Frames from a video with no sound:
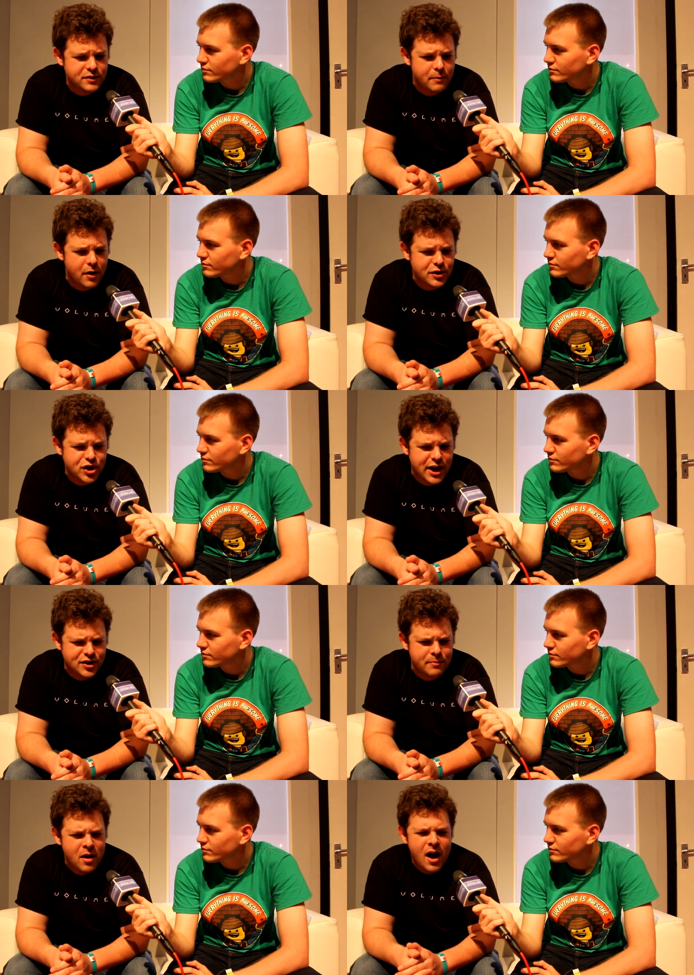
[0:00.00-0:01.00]
Speaker 1: I might
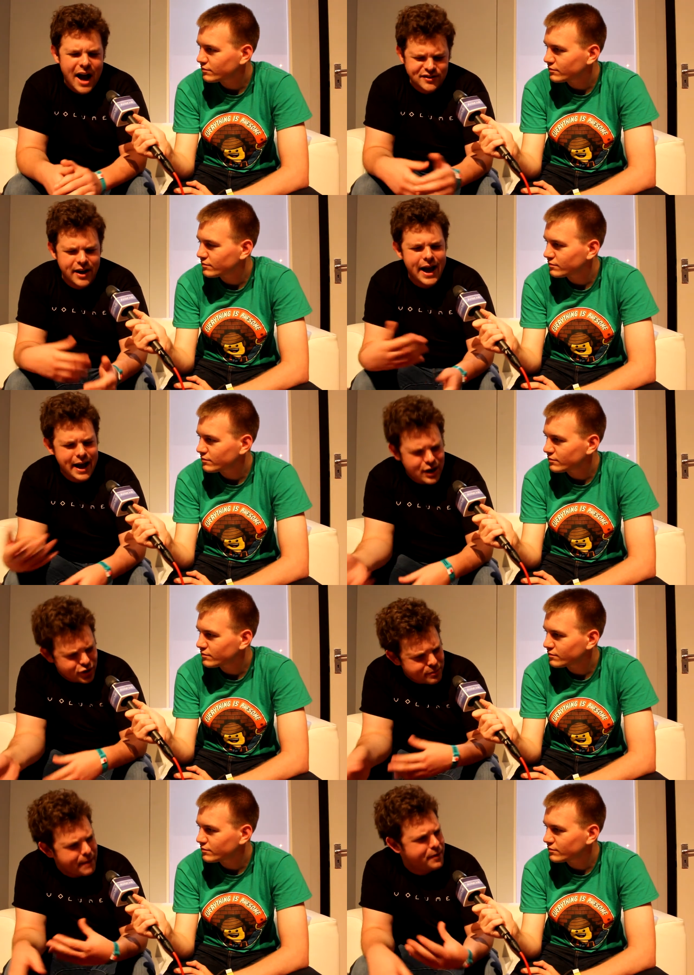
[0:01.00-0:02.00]
change. I'm as I
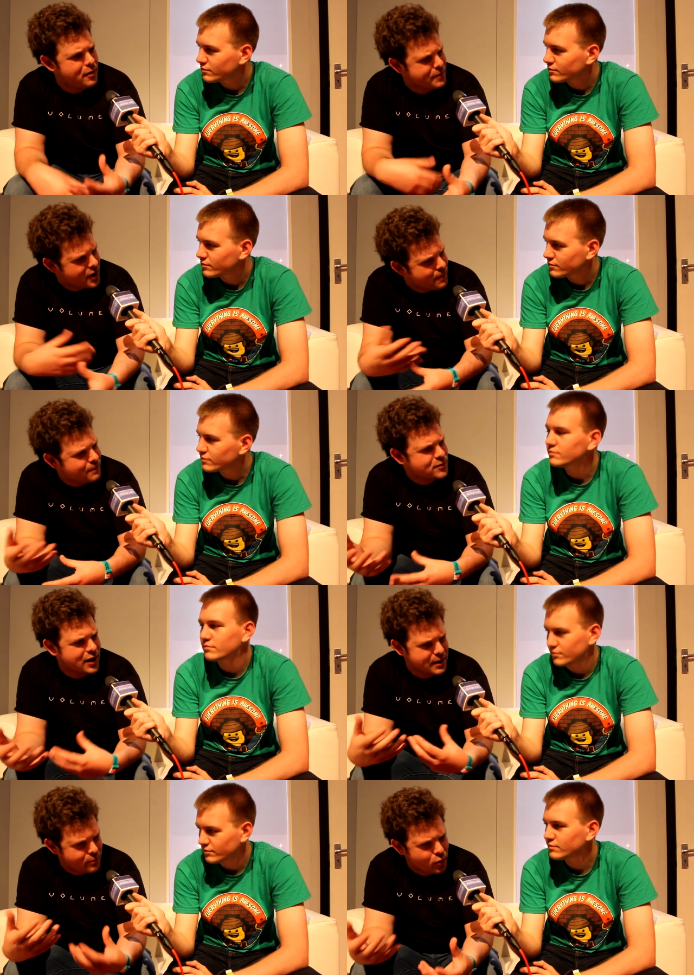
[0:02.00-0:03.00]
age, maybe I'll become
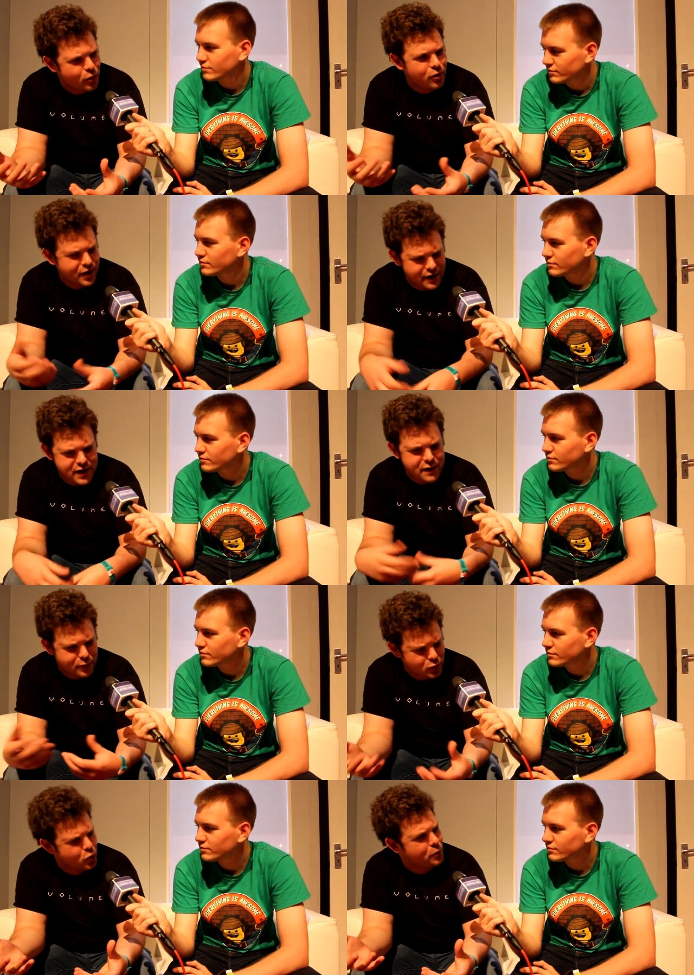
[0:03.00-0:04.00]
slightly more kind of
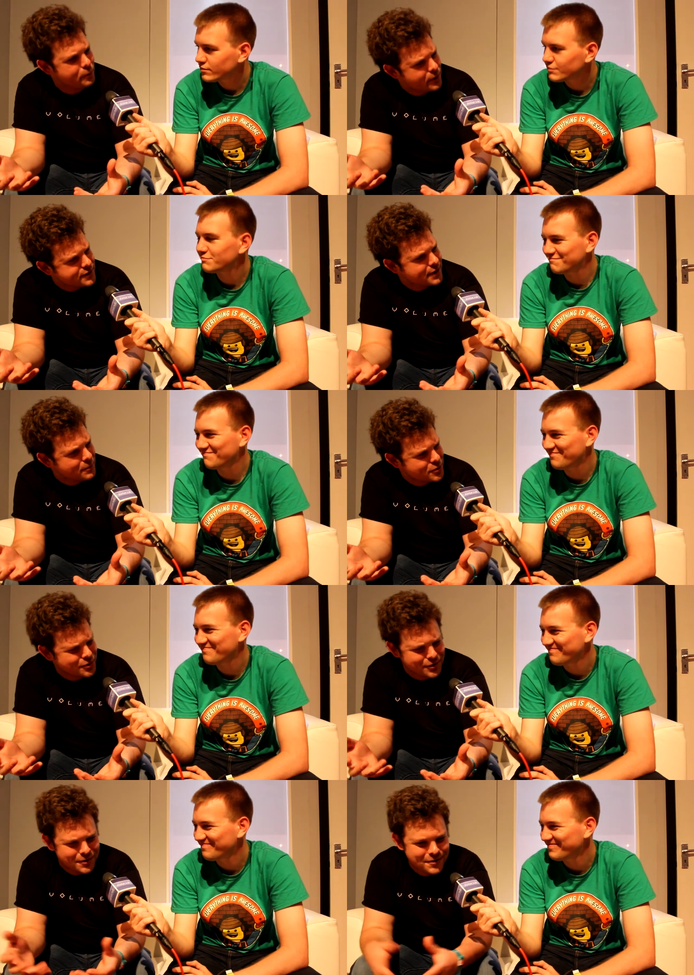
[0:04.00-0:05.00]
evil corporate. I'm not
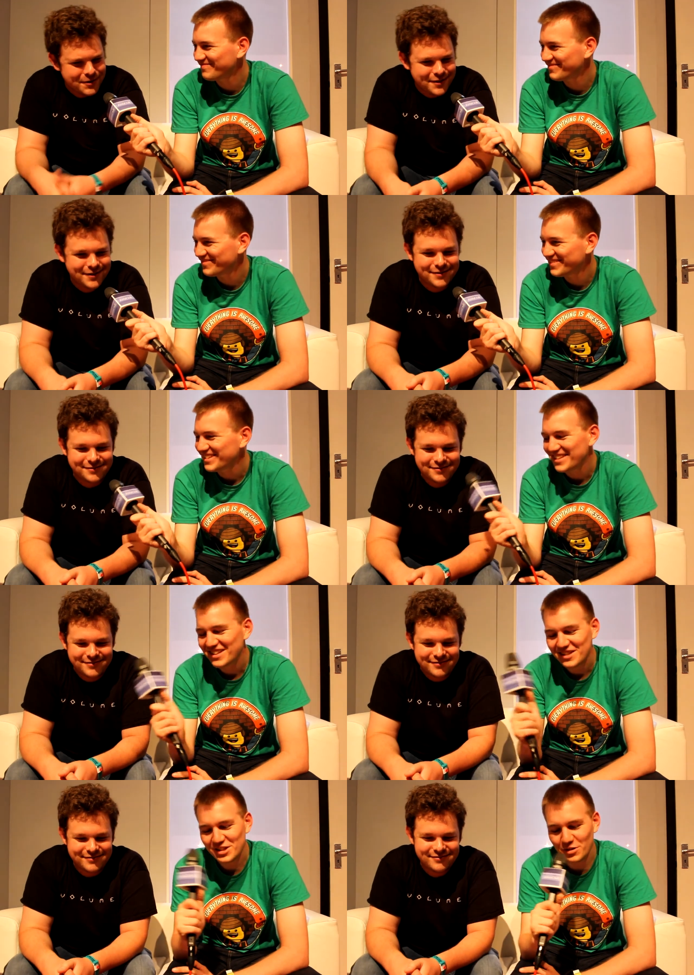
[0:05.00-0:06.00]
sure.
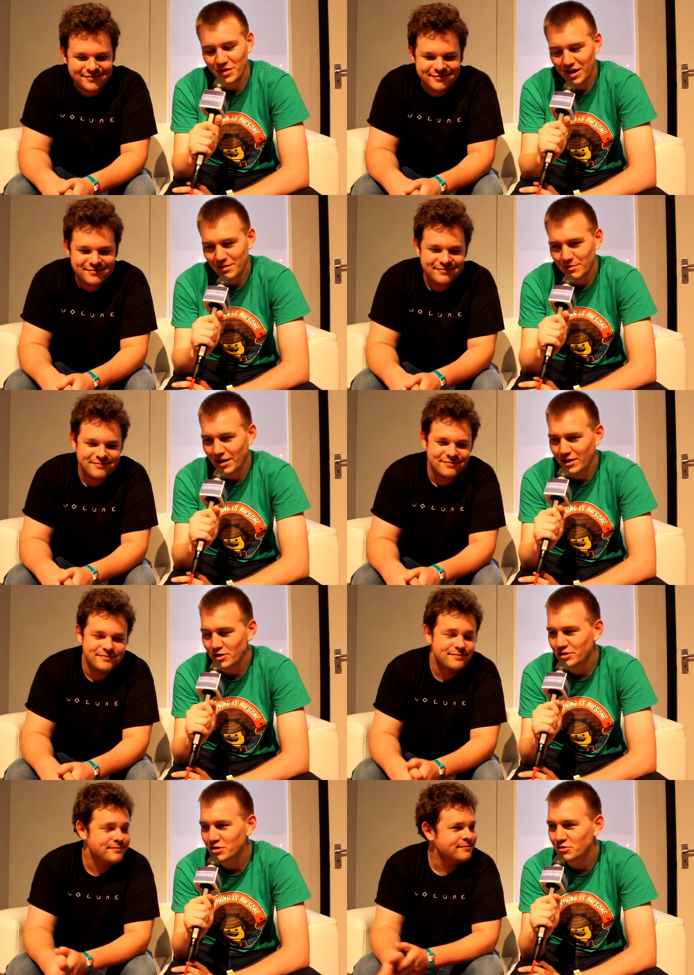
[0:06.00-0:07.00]
Speaker 2: So um, I
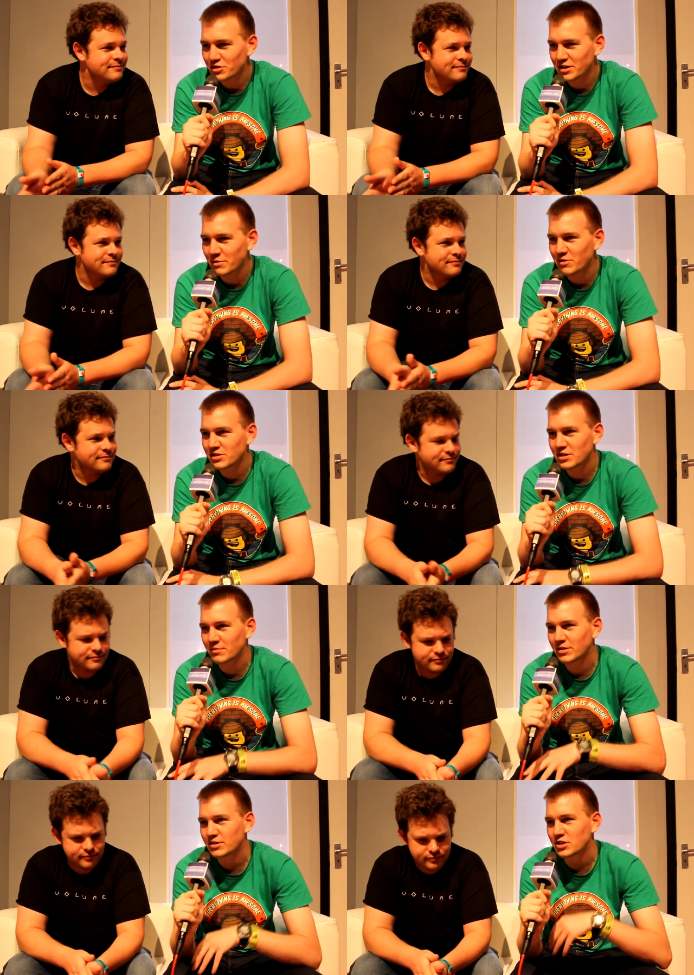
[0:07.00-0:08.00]
heard that you're dealing with
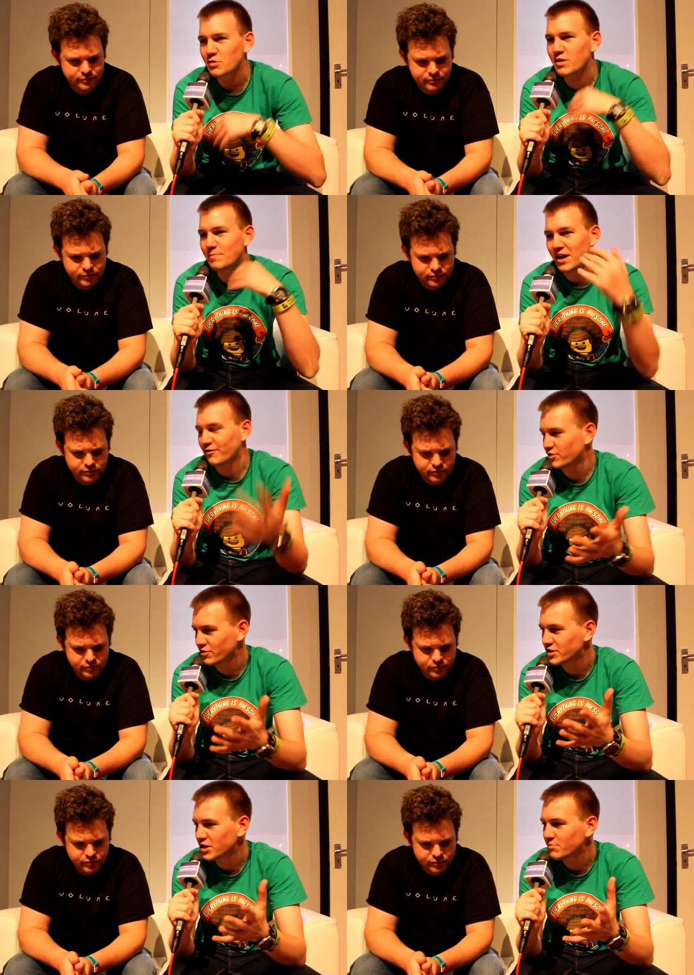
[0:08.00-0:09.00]
something to do with
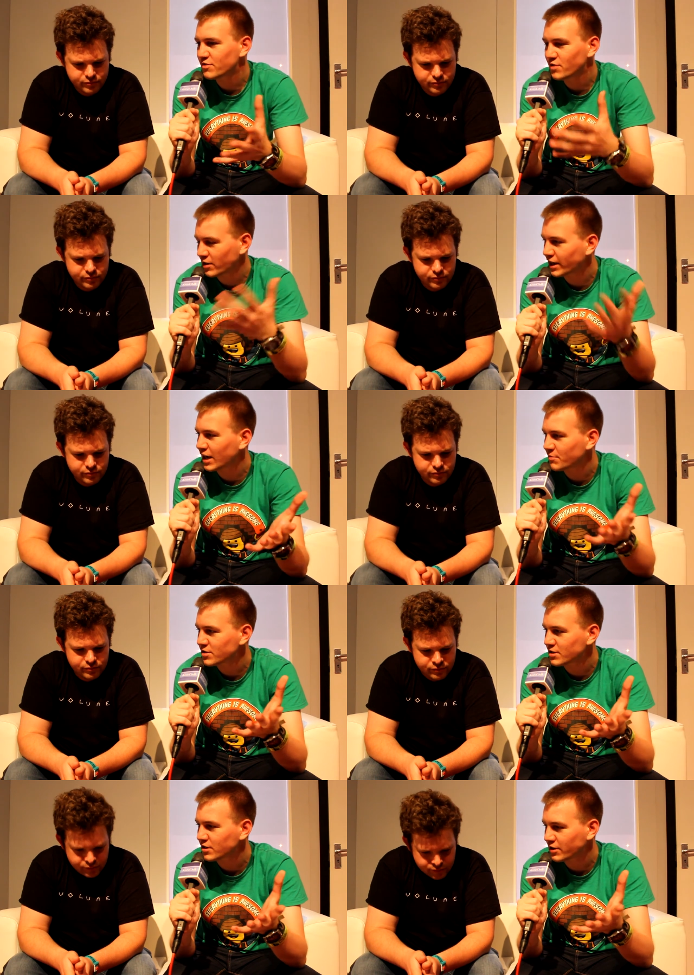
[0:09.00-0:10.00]
BAFTA in terms of young
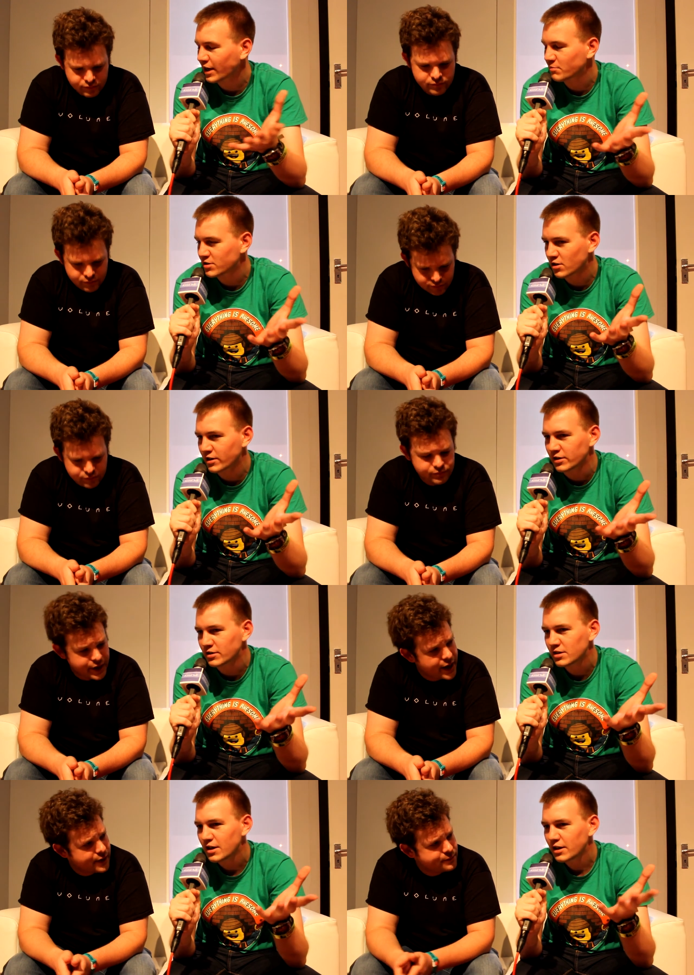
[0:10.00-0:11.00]
gamers and young game
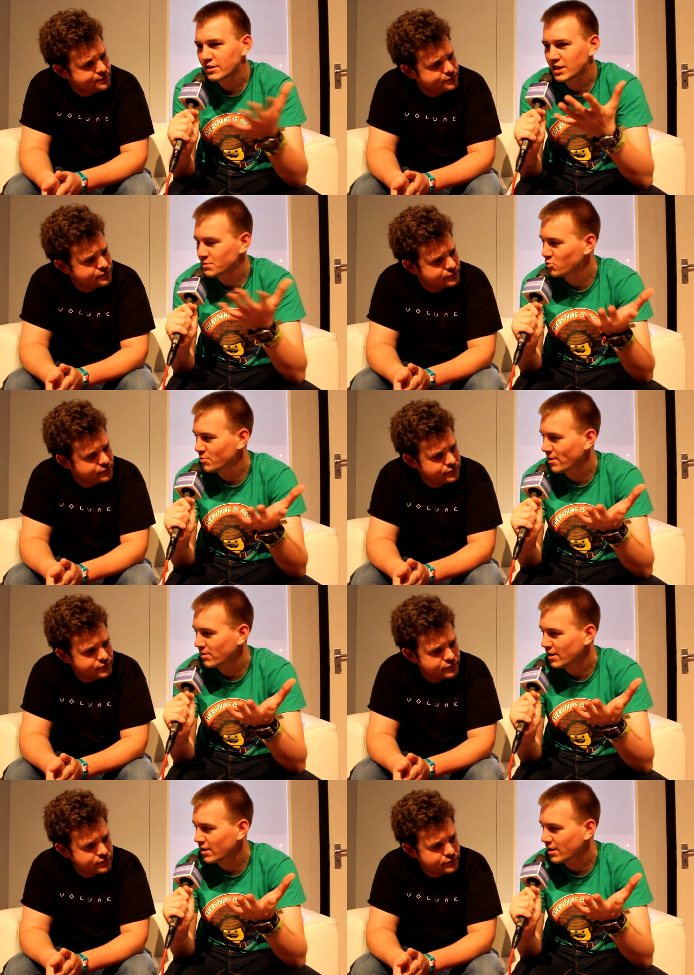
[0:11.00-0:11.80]
designers. Yeah. Can you tell us more about